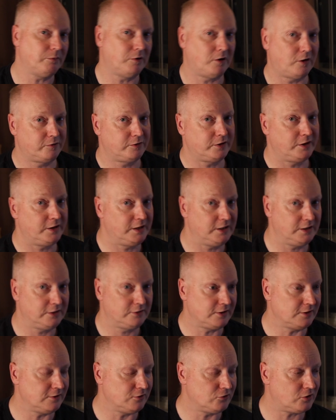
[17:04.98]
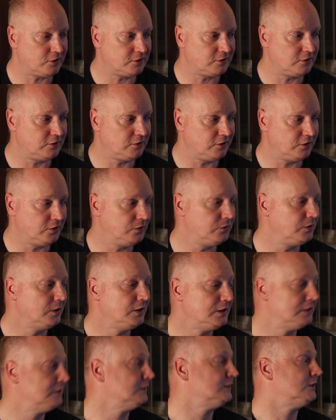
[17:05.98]
but hopefully it's interesting to you.
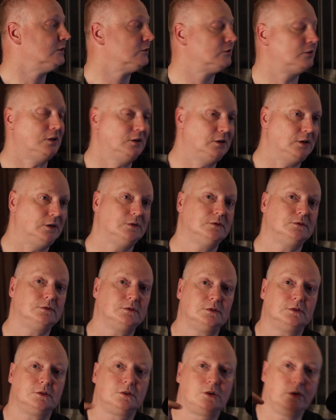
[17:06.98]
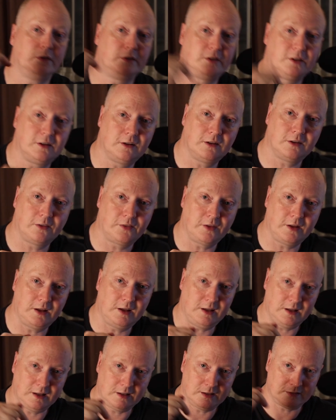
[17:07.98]
So go into
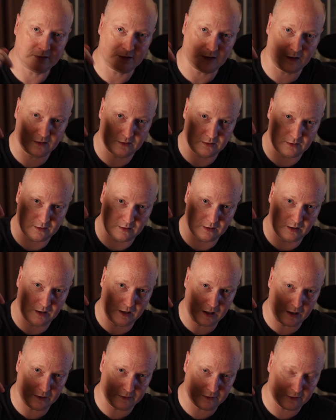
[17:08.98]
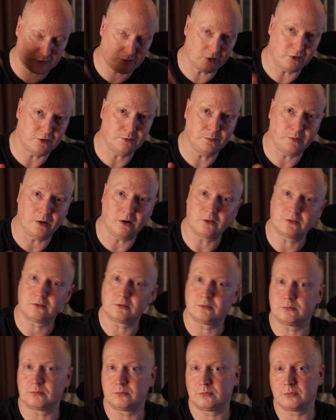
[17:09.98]
the description box.
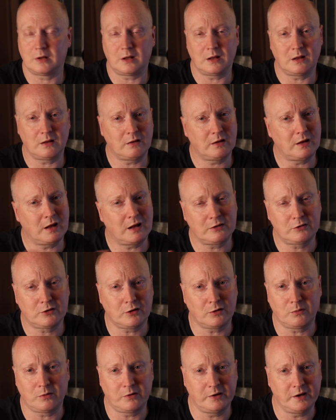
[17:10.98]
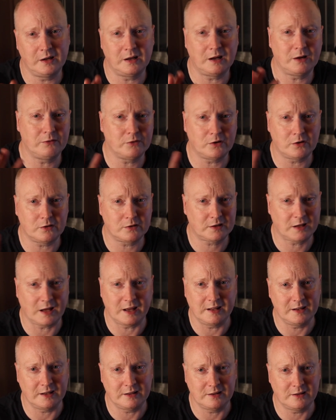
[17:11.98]
Don't worry, I'm not
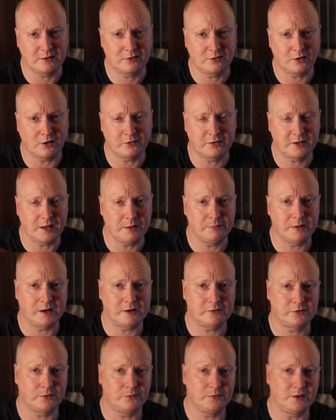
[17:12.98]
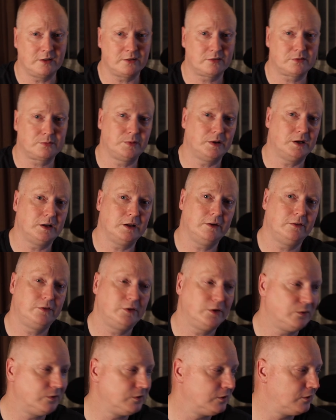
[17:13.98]
getting any sort of kickback from this, but if
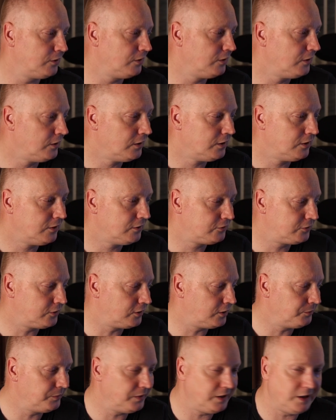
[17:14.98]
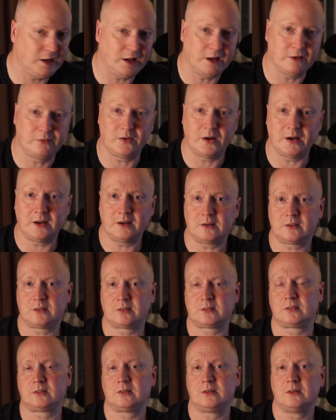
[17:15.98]
you want to throw me a
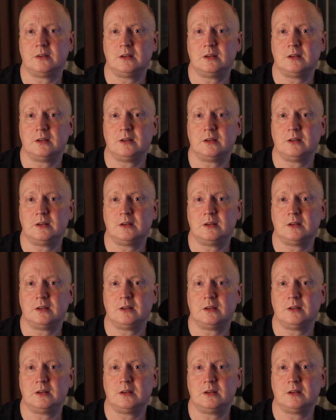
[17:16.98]
thanks,